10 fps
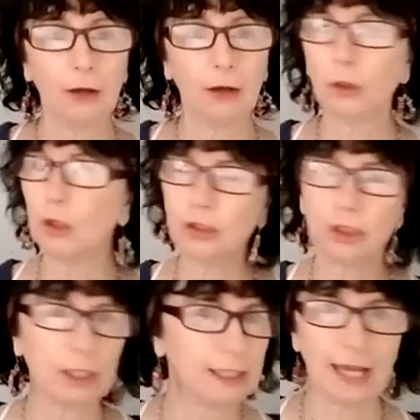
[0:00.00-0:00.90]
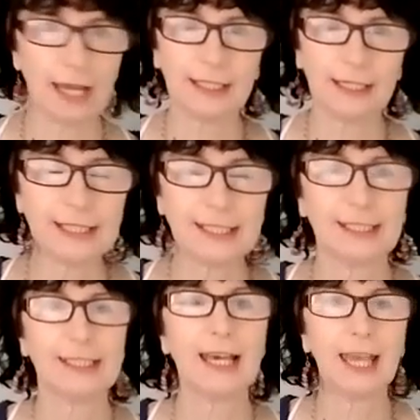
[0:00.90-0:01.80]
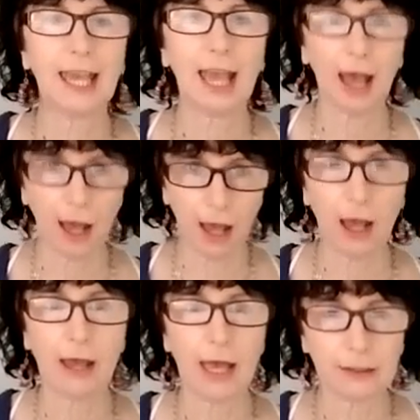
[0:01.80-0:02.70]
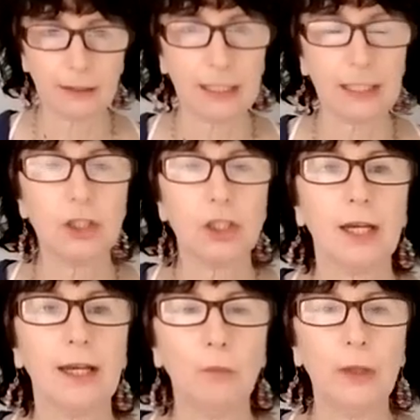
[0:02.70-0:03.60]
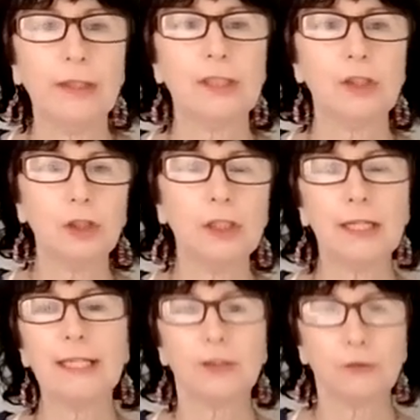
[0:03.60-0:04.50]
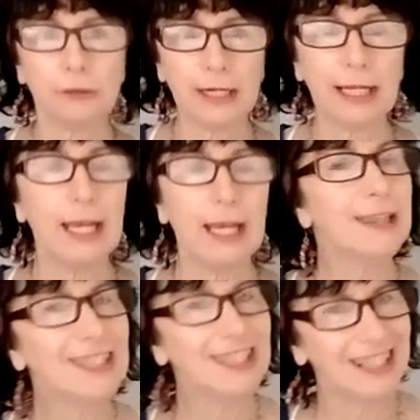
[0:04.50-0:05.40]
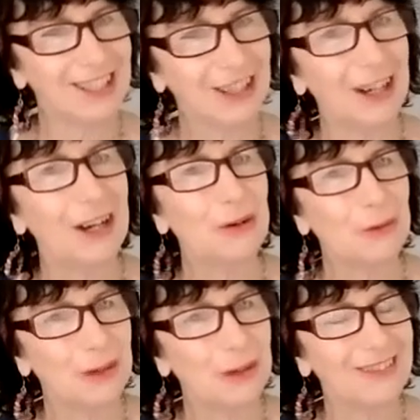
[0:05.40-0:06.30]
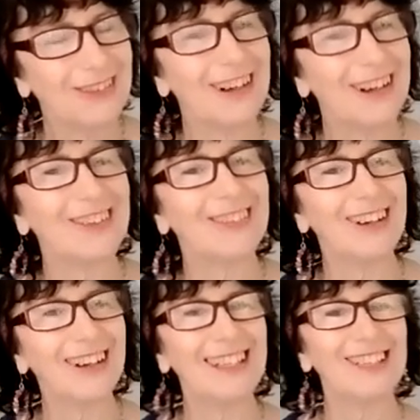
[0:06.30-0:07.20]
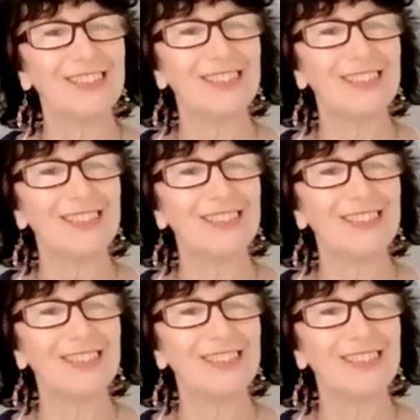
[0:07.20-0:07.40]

not just our lessons, they are our teacher. And when the student is ready, the teacher will arrive.